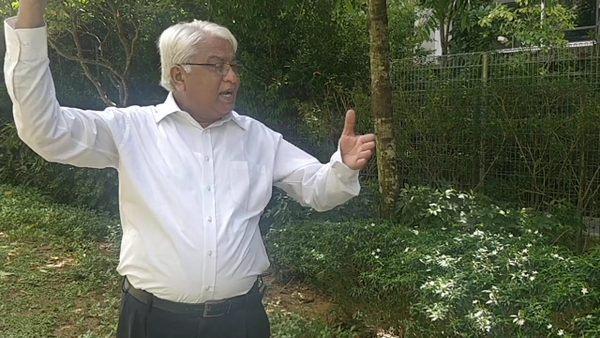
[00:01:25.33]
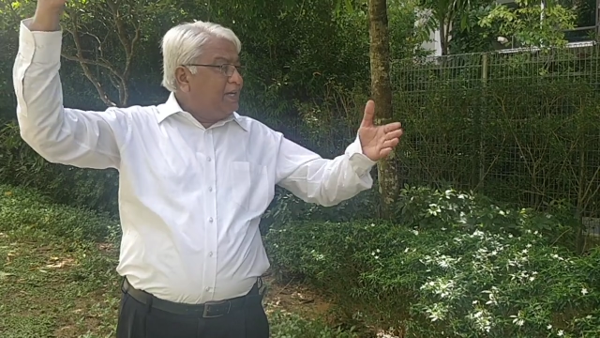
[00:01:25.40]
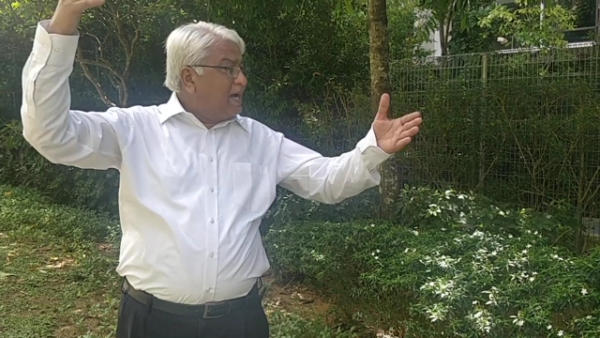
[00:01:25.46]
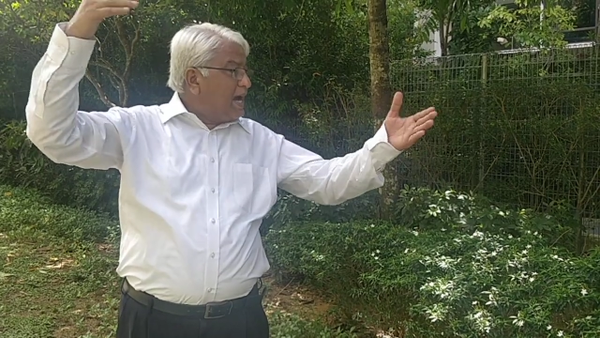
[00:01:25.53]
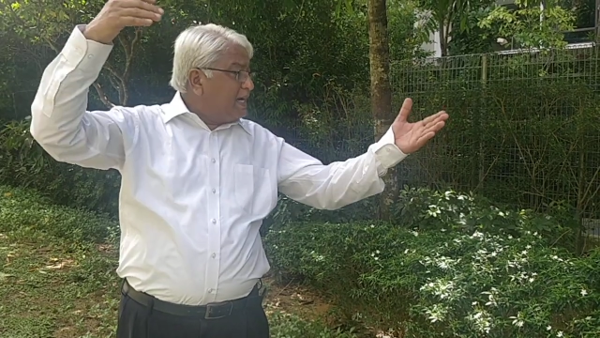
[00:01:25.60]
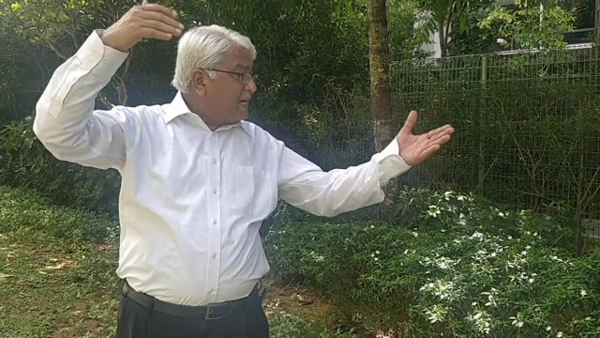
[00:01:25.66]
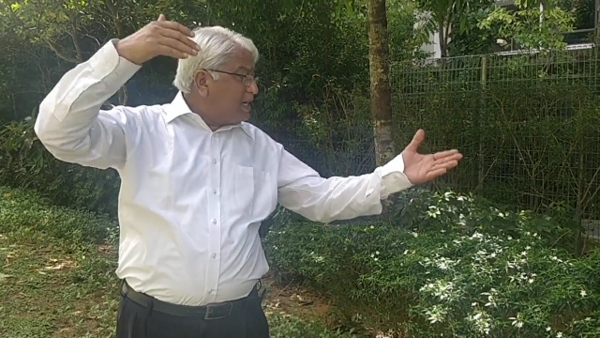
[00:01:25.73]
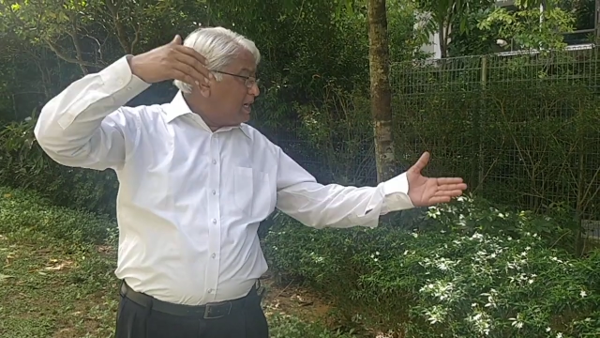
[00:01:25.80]

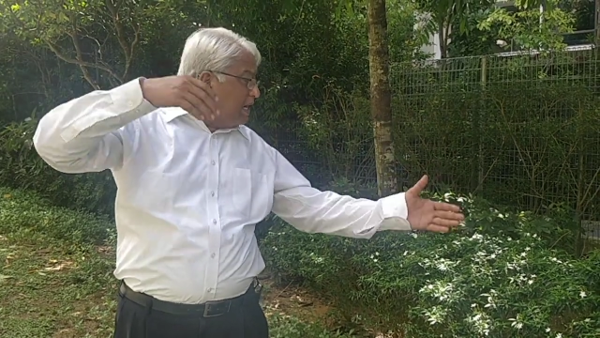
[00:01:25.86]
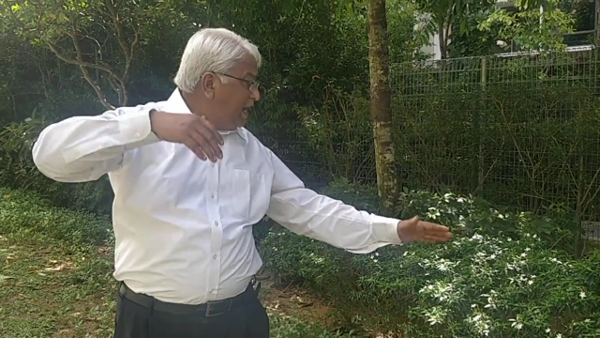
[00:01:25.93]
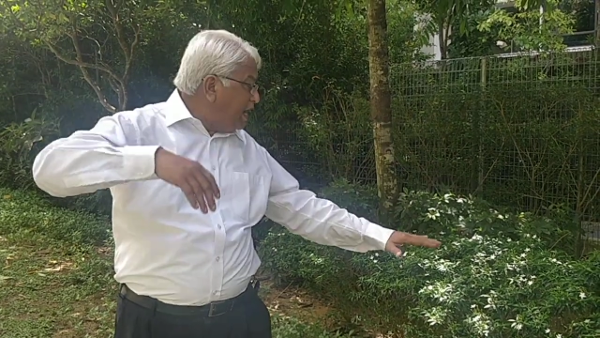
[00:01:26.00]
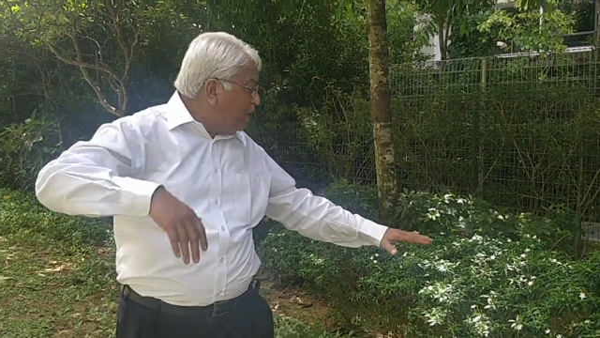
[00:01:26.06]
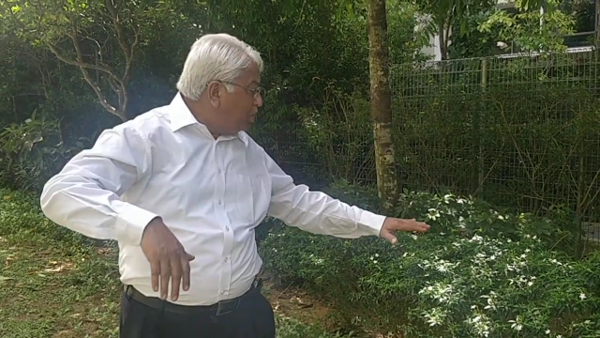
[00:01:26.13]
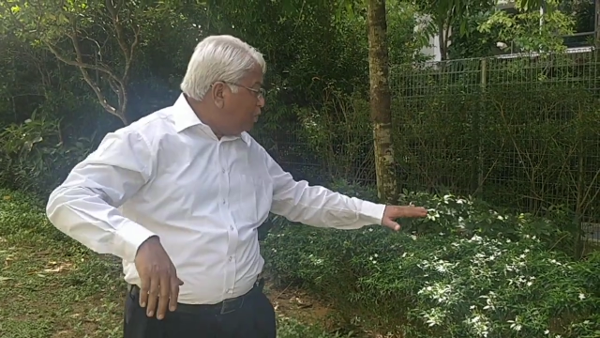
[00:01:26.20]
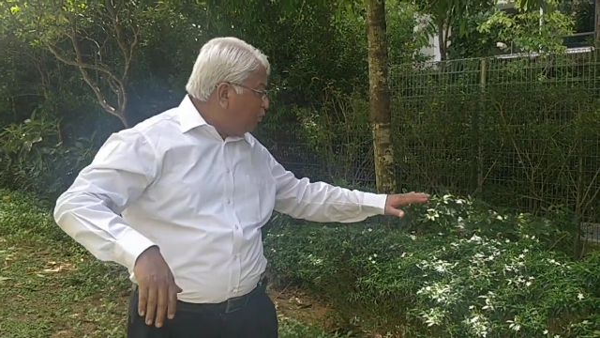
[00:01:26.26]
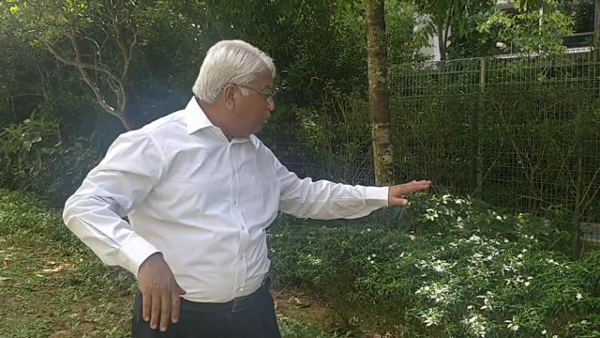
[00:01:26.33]
directly
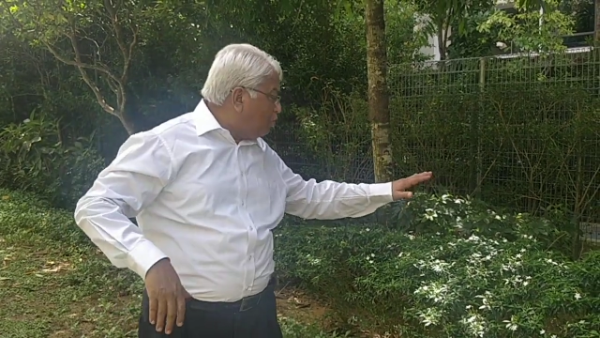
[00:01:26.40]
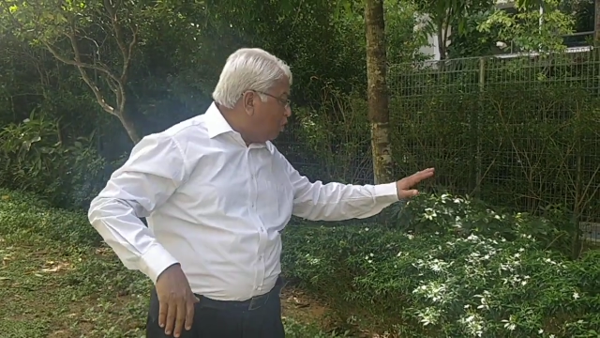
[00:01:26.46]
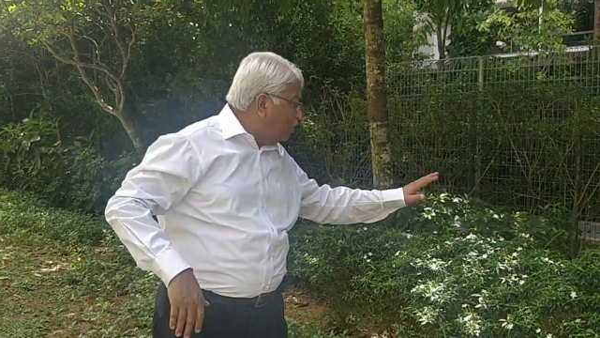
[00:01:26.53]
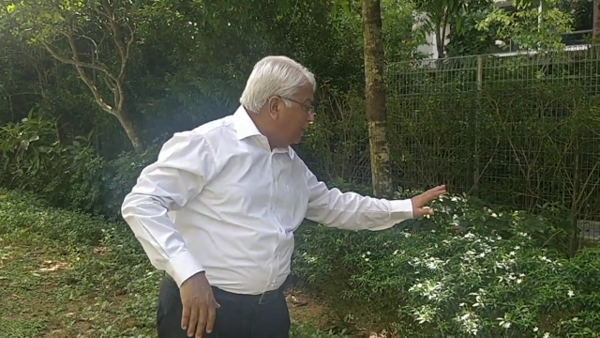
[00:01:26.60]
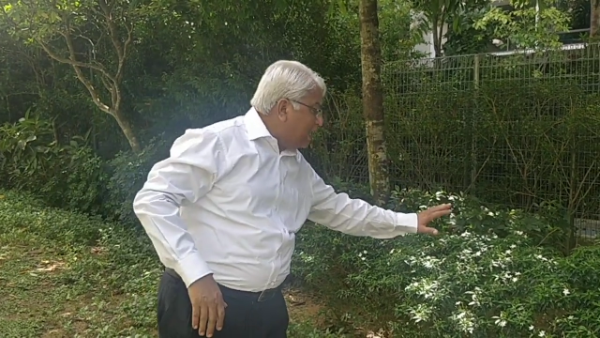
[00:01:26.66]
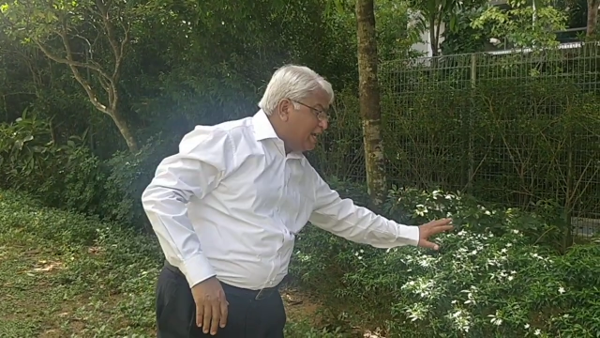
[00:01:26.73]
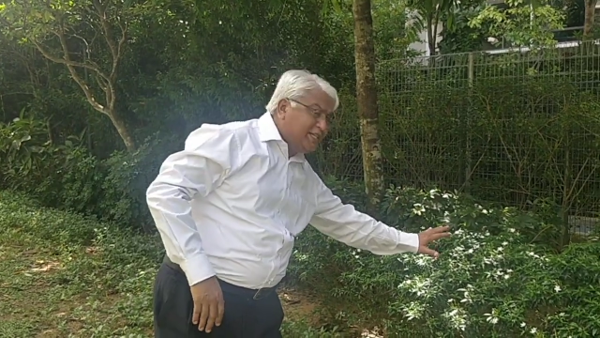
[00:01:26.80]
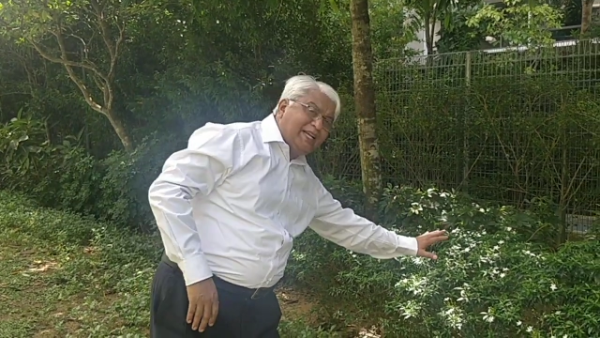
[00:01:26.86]
into
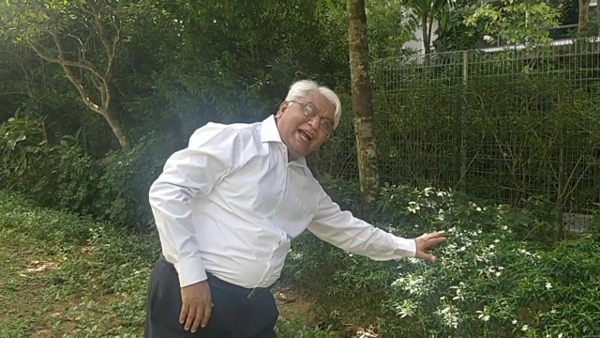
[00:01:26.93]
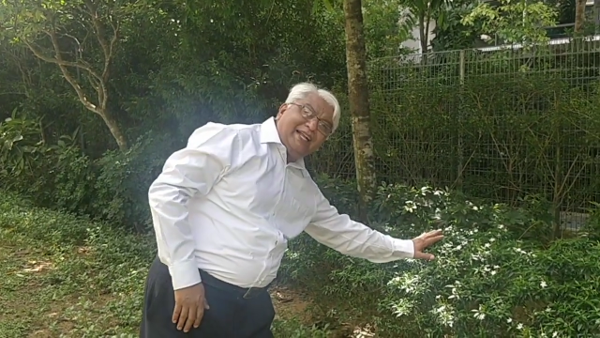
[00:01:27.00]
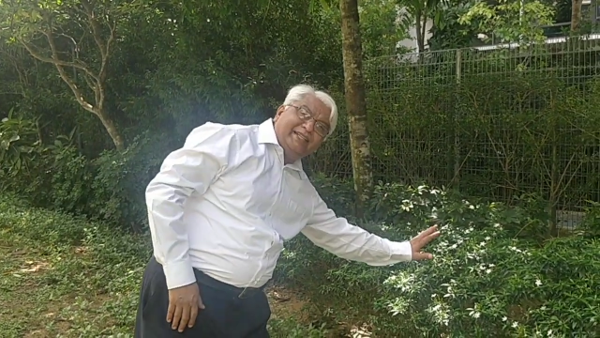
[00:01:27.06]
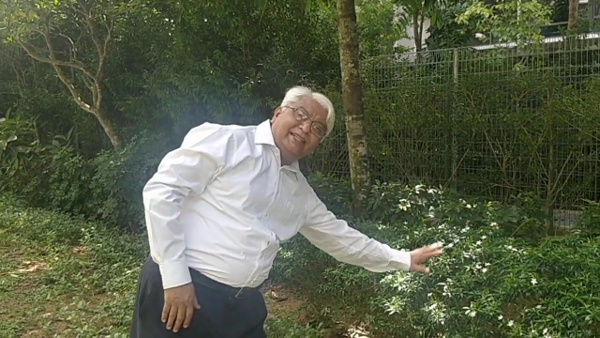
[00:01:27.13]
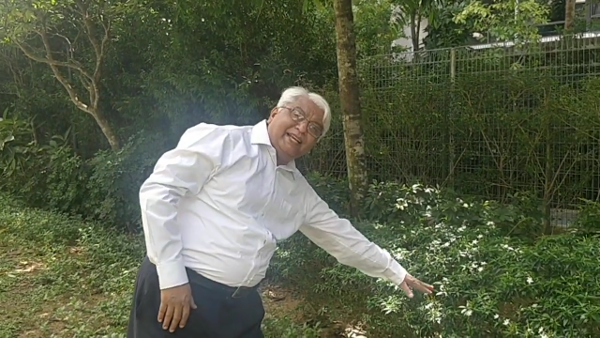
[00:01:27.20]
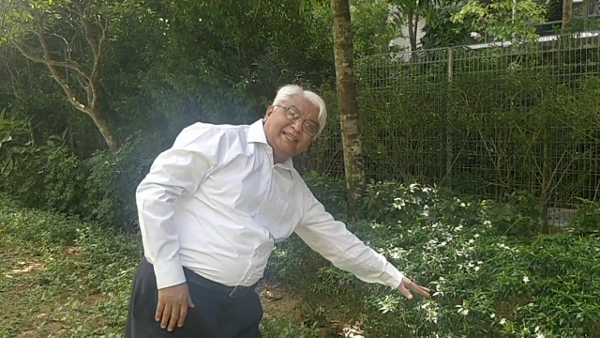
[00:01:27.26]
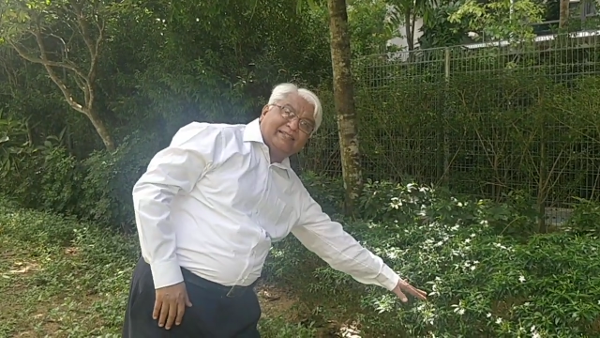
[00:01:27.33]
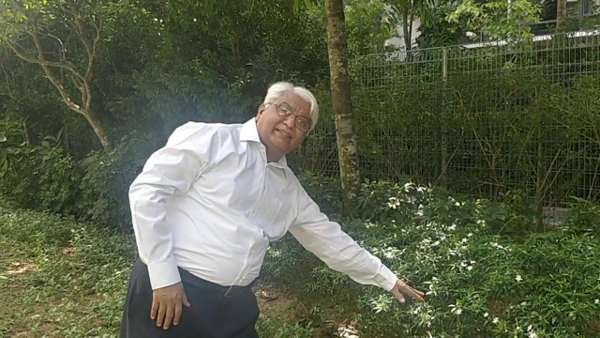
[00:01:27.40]
foliage like
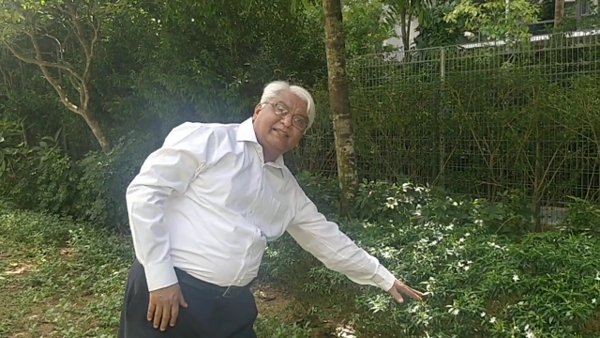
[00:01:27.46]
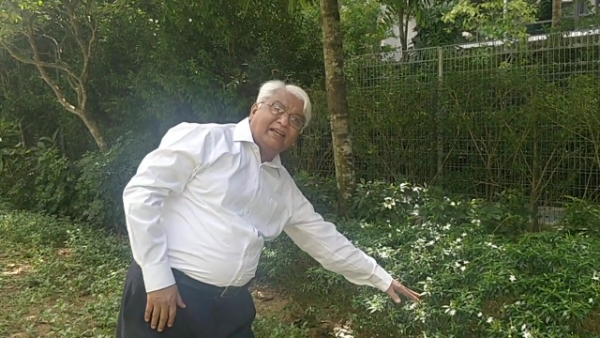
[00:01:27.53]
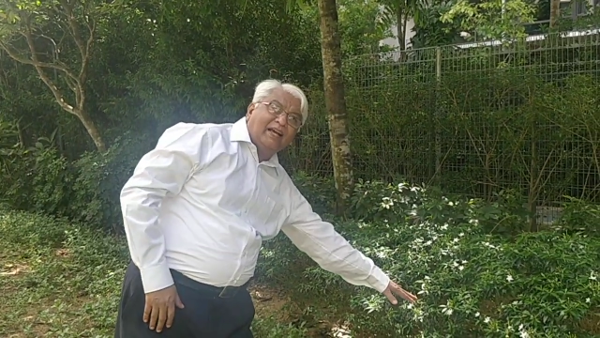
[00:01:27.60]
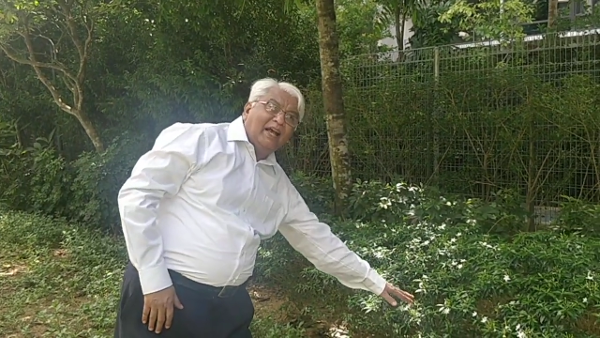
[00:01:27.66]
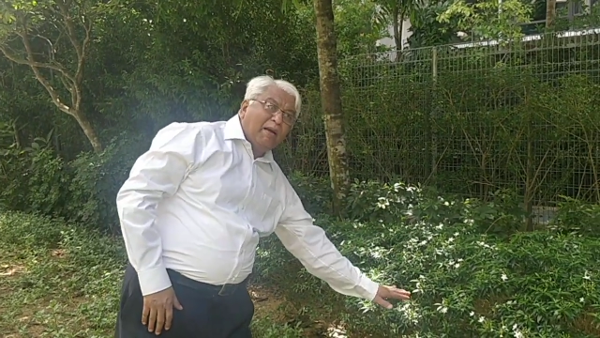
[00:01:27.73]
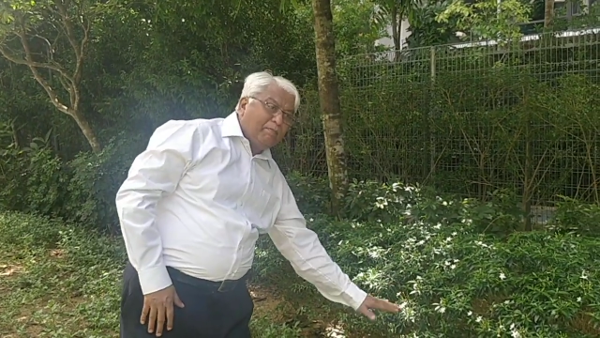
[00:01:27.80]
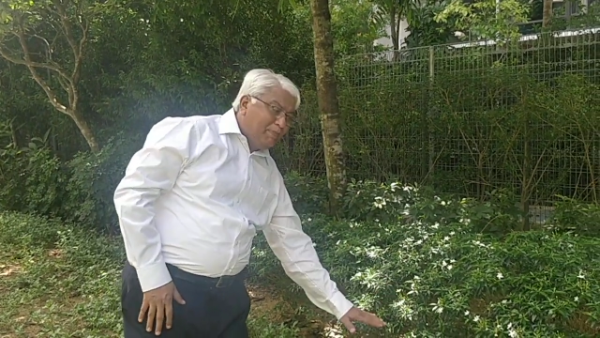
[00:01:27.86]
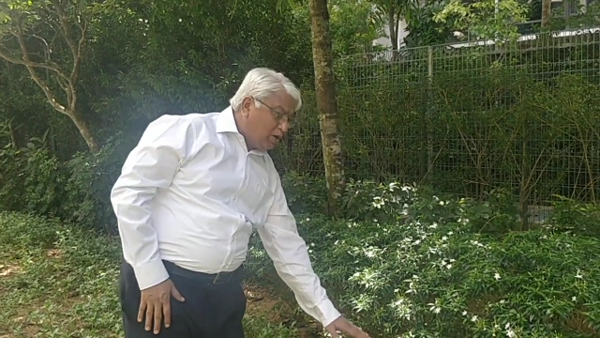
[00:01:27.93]
this,
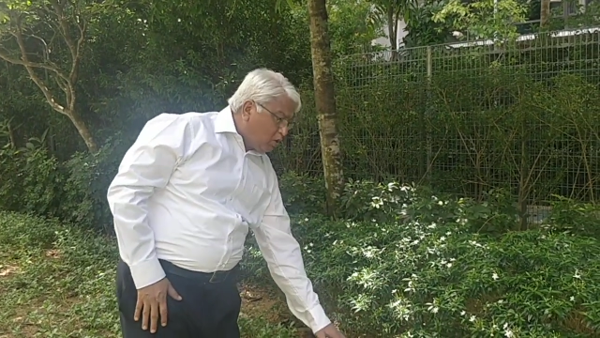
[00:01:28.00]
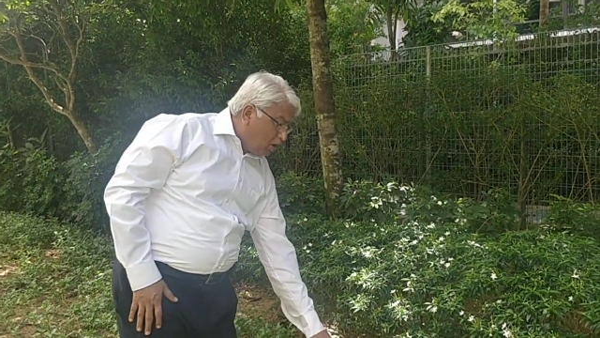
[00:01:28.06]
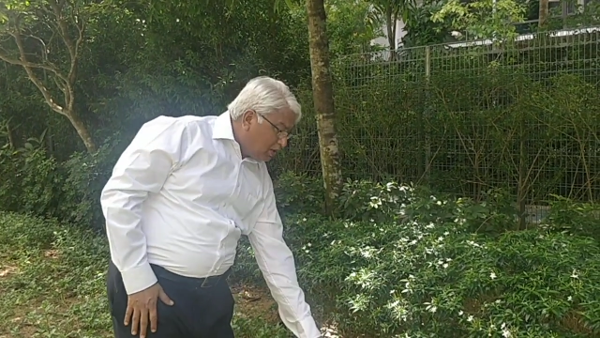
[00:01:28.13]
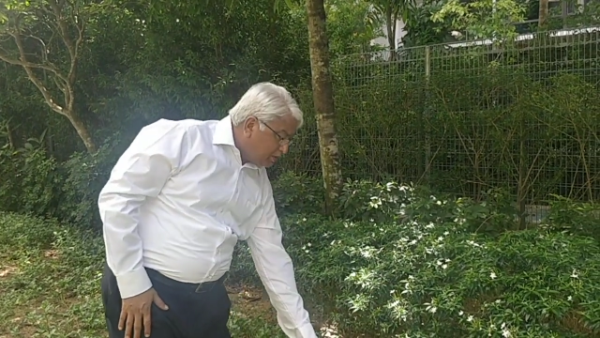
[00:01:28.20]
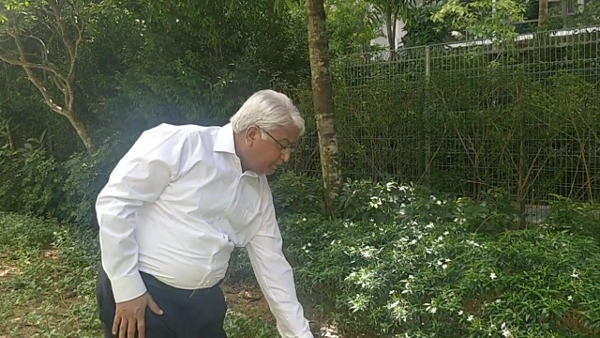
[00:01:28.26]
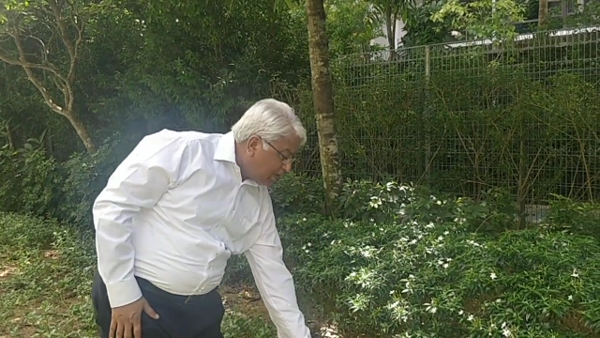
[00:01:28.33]
because